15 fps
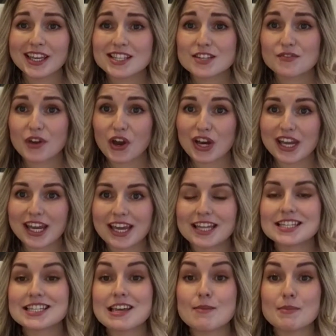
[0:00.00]
is a very
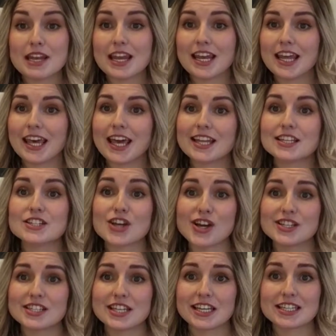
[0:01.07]
intimidating and
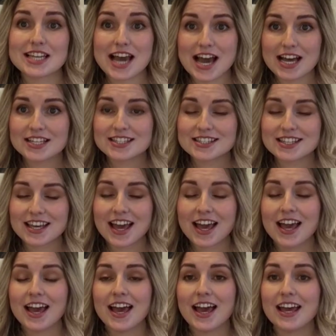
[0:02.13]
daunting task,
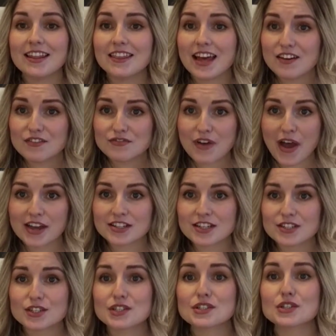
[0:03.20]
and that
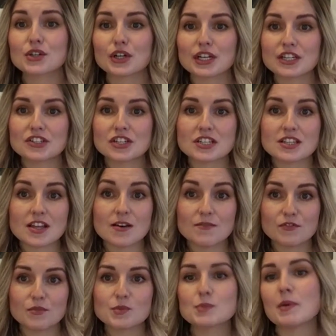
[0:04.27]
fact discourages them
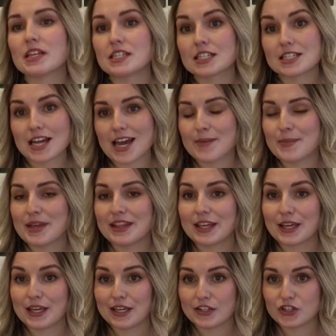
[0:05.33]
from spending time in
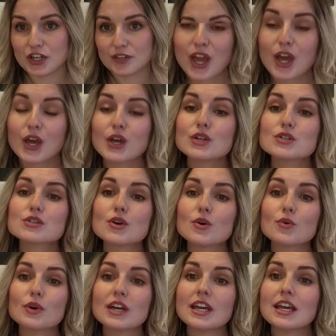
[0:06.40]
the kitchen.
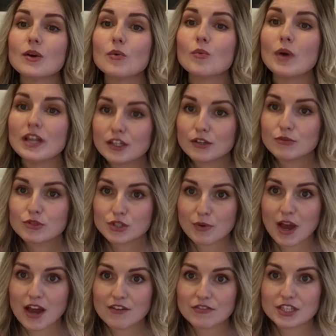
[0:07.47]
So when you do
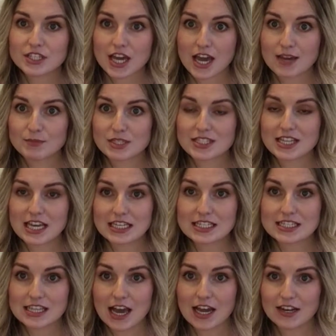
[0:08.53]
have the time to set
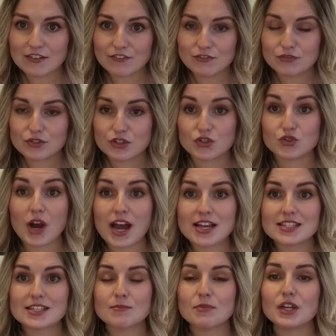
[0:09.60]
aside to try
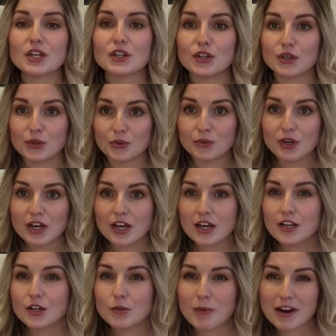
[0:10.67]
something new,
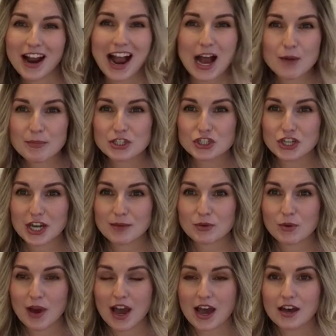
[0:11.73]
no matter how much time
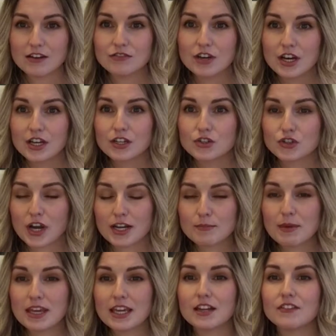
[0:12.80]
you have, try to
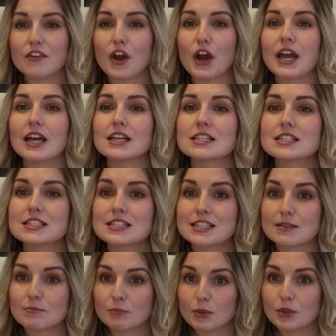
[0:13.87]
make it a very
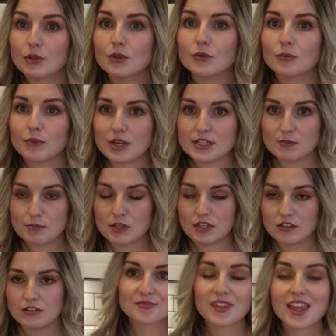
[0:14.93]
simple
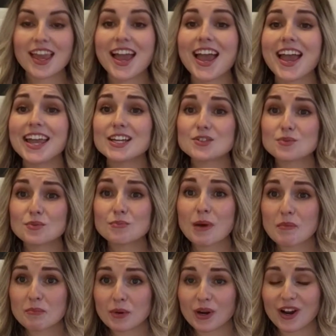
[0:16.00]
recipe. And
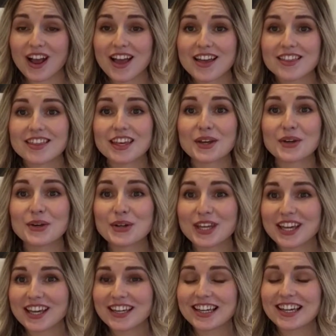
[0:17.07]
remember that
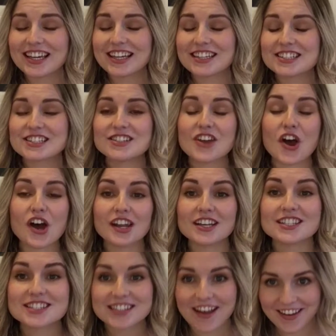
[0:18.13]
cooking is not a
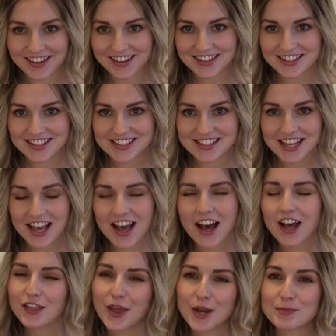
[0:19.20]
science.
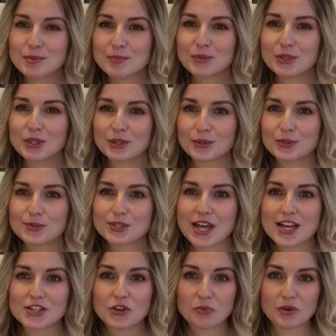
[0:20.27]
A lot of people use
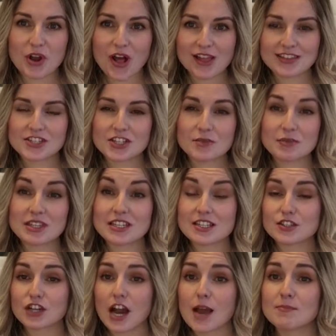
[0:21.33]
that terminology when they
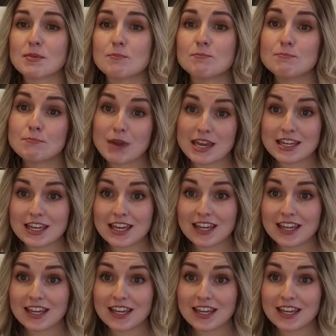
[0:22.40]
describe baking,